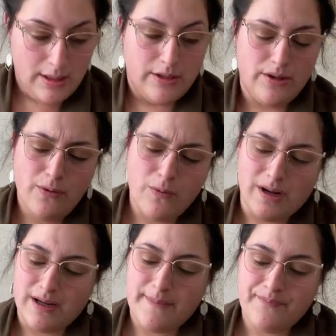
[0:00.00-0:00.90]
You know
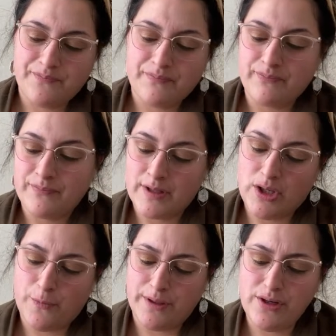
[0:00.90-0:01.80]
what?
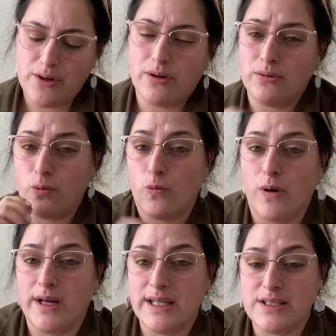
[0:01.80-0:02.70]
You want to know
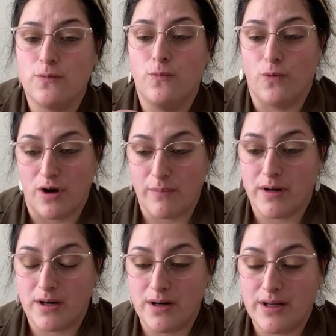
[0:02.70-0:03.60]
what
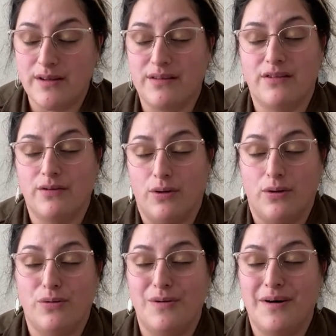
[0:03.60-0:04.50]
warmer is
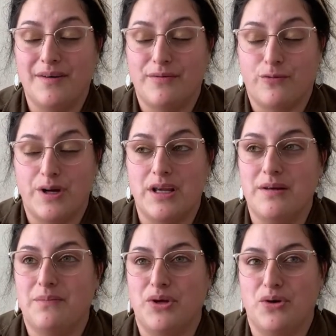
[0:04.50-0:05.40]
so
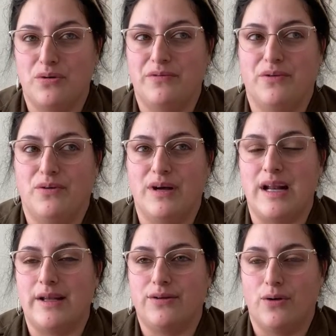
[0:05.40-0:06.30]
freaking beautiful and
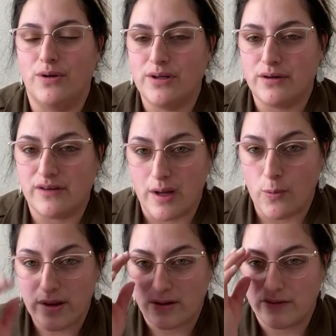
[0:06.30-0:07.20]
I don't understand
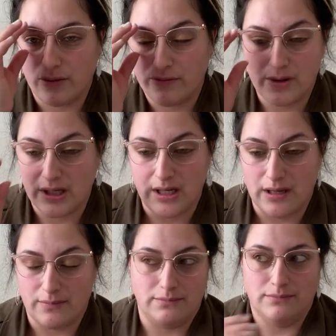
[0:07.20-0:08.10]
why there's no fucking...
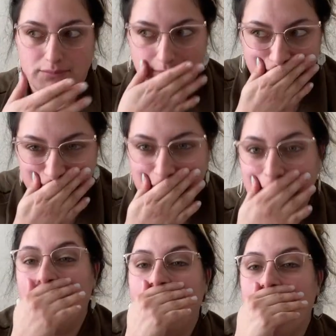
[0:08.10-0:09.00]

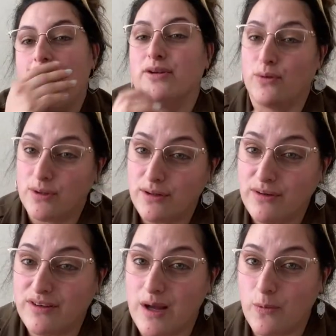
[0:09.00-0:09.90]
I don't
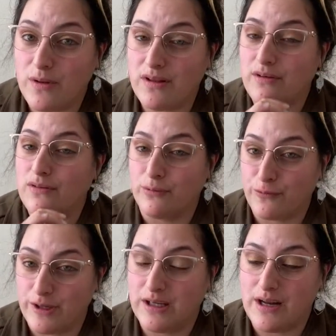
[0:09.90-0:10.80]
understand why there's no
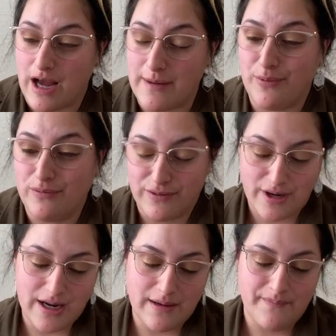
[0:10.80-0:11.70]
freaking hype over
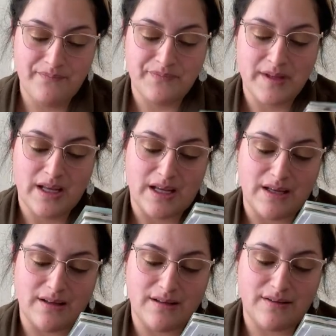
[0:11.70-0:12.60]
it
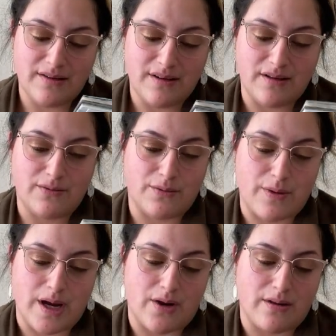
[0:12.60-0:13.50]
is this one
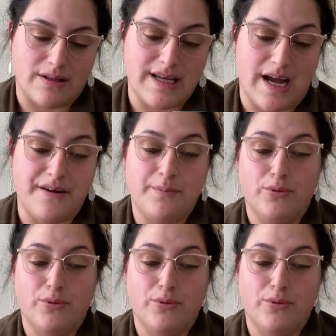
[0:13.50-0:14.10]
right here, the Tide